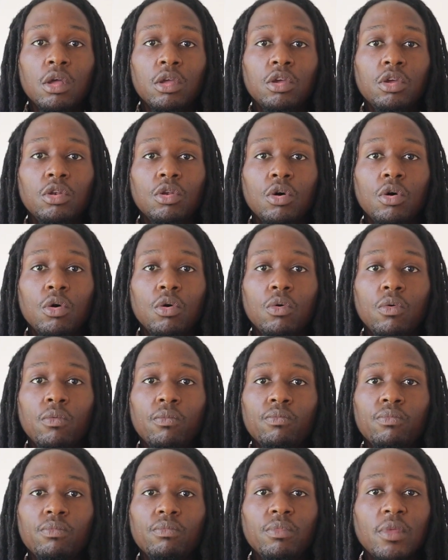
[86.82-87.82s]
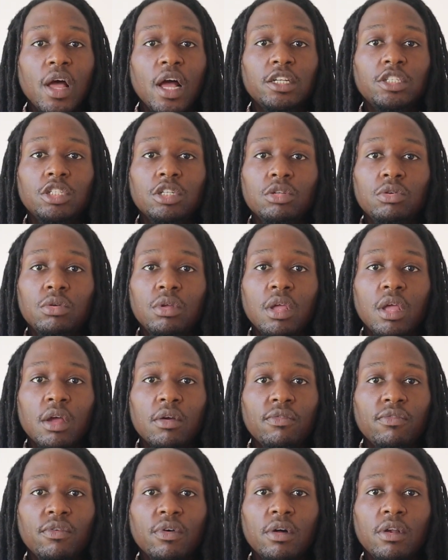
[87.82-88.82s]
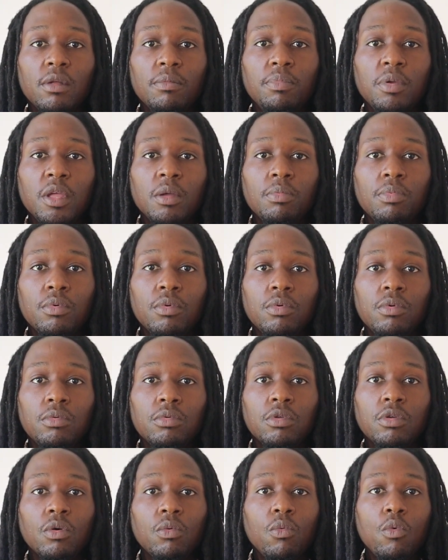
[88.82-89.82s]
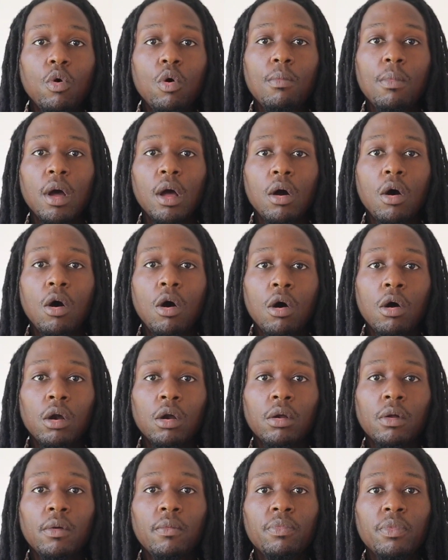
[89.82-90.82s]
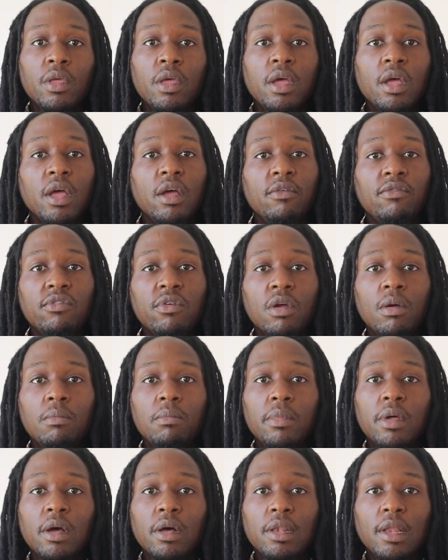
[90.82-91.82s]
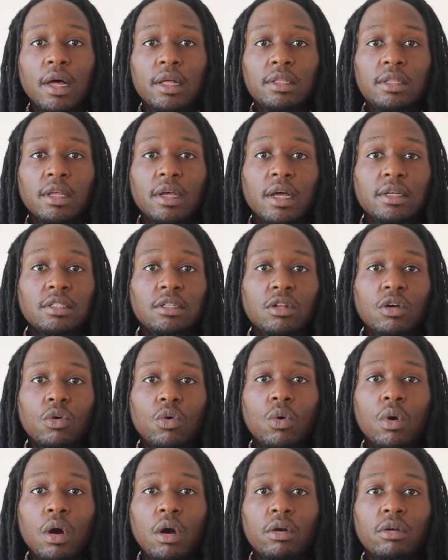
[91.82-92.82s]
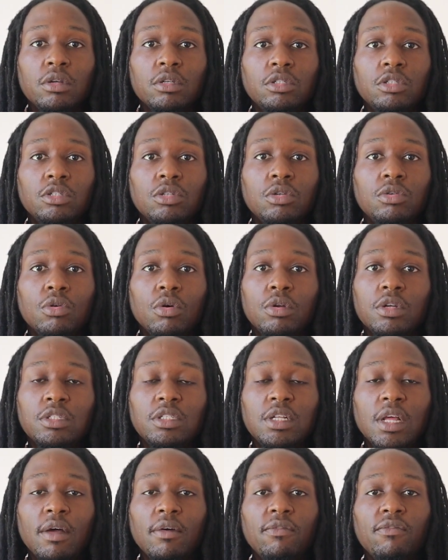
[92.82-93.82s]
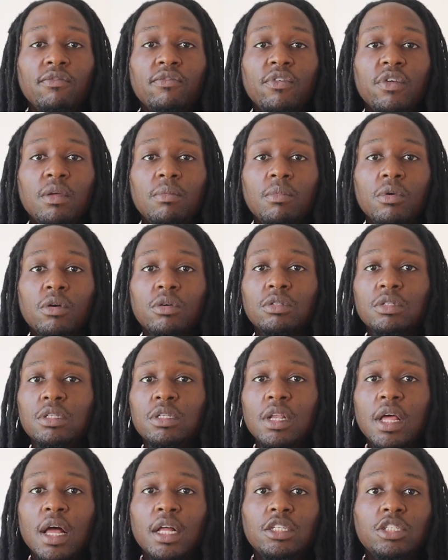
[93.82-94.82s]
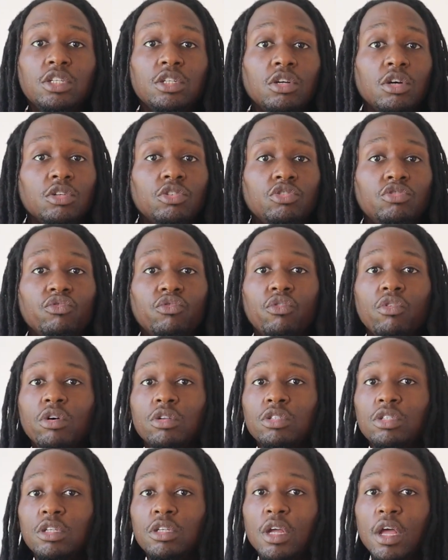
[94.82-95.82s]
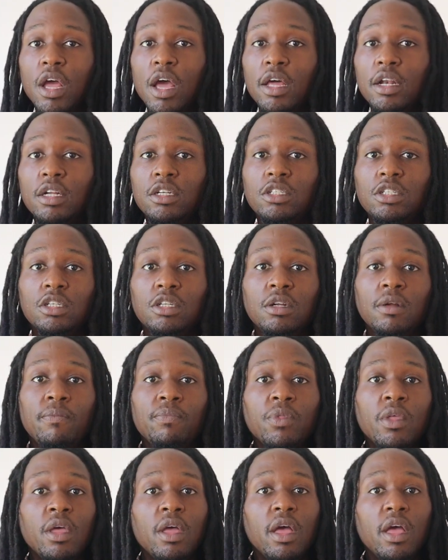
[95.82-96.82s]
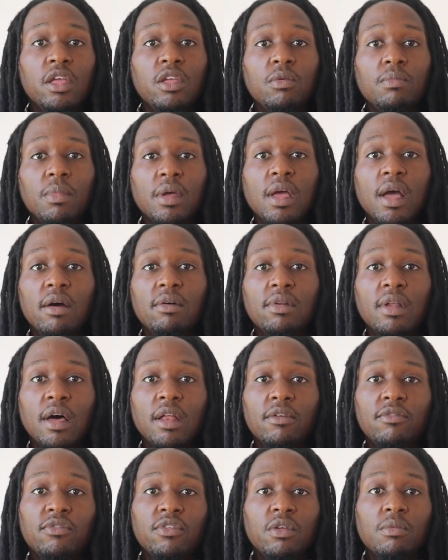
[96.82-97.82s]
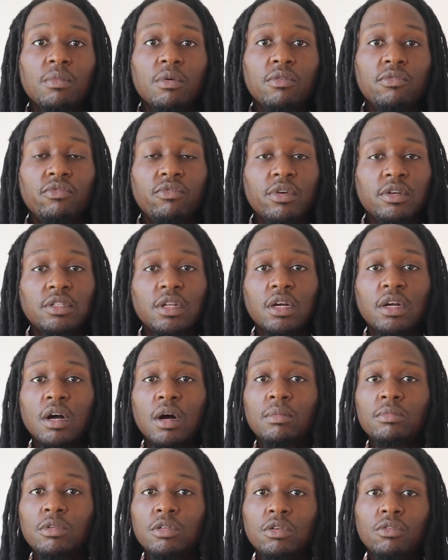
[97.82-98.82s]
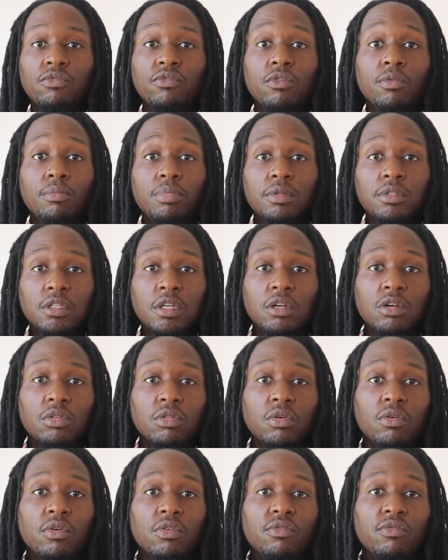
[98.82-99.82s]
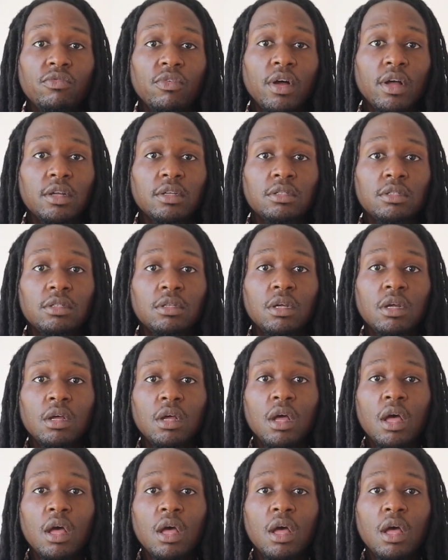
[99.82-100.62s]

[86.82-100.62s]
You know, naturally you care for other people, you're warm at heart. If you're a male out there as an Aquarius, you should notice that females naturally are drawn to your energy and you may have a lot of female friends that come to you for particular advice.